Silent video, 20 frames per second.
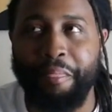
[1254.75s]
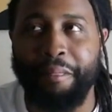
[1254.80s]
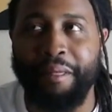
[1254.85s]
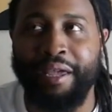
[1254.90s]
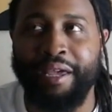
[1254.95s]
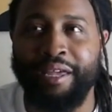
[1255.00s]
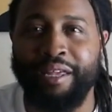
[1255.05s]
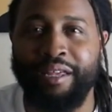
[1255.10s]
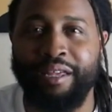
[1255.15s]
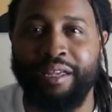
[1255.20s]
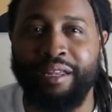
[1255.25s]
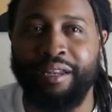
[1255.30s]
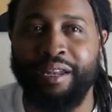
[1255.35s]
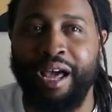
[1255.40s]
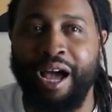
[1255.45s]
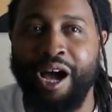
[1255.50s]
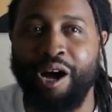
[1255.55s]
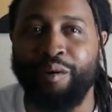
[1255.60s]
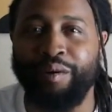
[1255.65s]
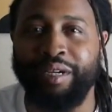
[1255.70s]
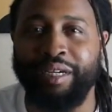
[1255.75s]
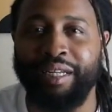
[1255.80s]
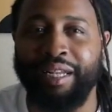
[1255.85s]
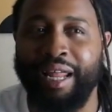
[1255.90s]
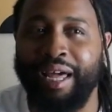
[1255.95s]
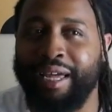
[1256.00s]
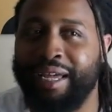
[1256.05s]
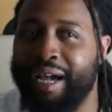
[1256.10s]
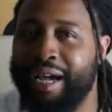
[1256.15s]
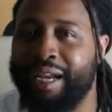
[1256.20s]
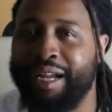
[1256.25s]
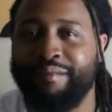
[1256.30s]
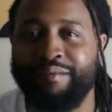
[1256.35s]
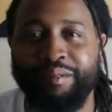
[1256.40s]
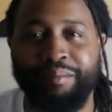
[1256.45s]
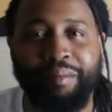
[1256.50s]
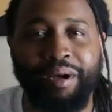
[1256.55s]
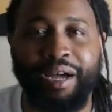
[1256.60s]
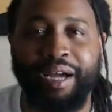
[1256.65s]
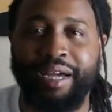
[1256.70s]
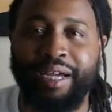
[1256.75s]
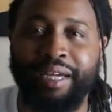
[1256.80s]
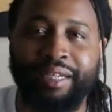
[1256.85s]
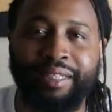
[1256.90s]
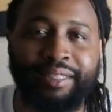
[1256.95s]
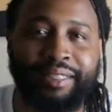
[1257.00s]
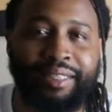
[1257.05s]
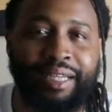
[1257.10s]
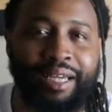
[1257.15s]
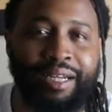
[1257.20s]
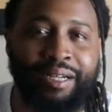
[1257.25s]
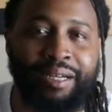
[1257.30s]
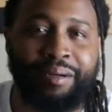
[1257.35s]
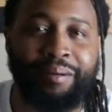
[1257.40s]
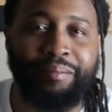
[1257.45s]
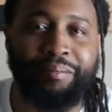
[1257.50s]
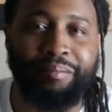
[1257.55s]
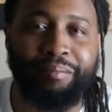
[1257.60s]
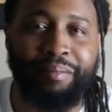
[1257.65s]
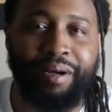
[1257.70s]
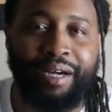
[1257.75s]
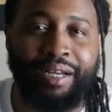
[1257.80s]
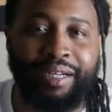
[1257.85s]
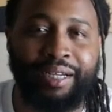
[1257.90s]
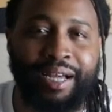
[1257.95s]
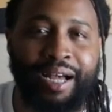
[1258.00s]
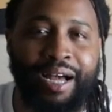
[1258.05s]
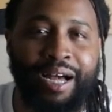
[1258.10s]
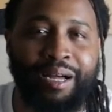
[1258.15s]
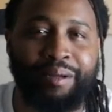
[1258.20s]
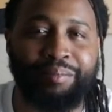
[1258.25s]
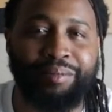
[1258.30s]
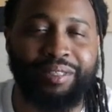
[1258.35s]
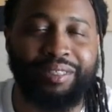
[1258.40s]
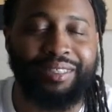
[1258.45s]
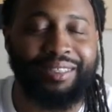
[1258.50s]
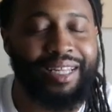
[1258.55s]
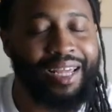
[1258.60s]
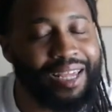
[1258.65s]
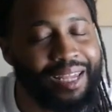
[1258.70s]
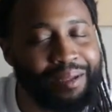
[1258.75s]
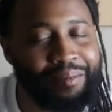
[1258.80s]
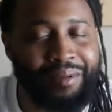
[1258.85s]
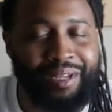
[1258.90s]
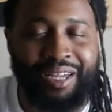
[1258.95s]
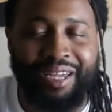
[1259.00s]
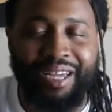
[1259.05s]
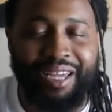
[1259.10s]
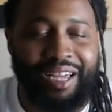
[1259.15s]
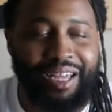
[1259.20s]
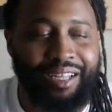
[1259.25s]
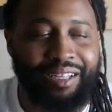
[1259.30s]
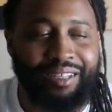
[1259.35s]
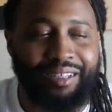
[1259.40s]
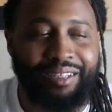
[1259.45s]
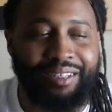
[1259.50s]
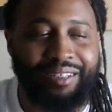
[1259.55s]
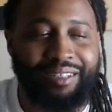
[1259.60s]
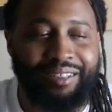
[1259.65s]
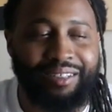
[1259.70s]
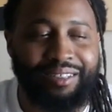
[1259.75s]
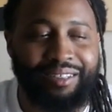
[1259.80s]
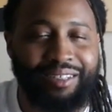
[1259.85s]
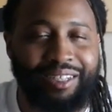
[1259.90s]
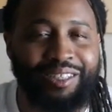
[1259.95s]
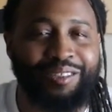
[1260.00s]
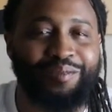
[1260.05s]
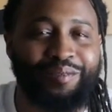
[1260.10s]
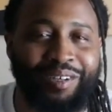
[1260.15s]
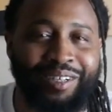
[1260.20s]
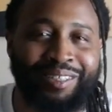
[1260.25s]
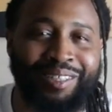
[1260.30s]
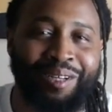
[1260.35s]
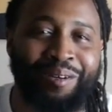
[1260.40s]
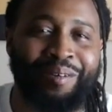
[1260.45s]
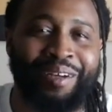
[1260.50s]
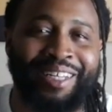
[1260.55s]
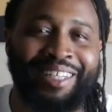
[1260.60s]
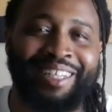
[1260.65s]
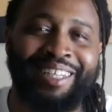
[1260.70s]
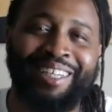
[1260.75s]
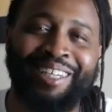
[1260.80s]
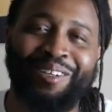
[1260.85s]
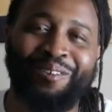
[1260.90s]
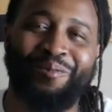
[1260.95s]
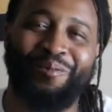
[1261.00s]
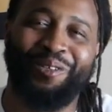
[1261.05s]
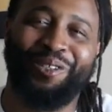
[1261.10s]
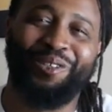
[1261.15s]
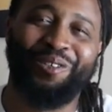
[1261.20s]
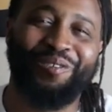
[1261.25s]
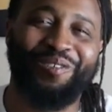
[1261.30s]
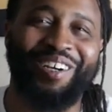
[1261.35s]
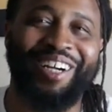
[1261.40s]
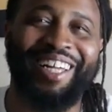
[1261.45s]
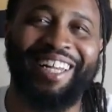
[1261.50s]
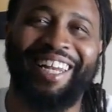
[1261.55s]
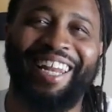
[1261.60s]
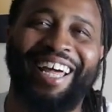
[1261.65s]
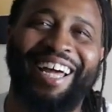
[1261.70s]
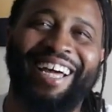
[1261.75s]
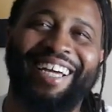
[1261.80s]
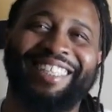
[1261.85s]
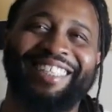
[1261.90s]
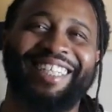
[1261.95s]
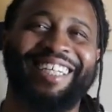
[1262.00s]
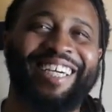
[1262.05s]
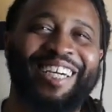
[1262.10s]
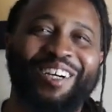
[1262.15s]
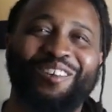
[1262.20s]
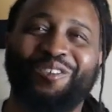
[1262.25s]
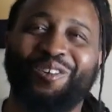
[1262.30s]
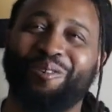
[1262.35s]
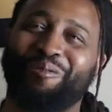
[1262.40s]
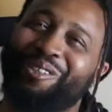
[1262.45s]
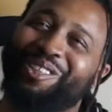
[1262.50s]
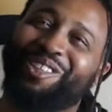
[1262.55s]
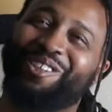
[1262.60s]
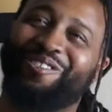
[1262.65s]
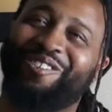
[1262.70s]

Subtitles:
and how he like got everybody set up by the cops. Damn. It's fucked up at the end when you realize the hero was a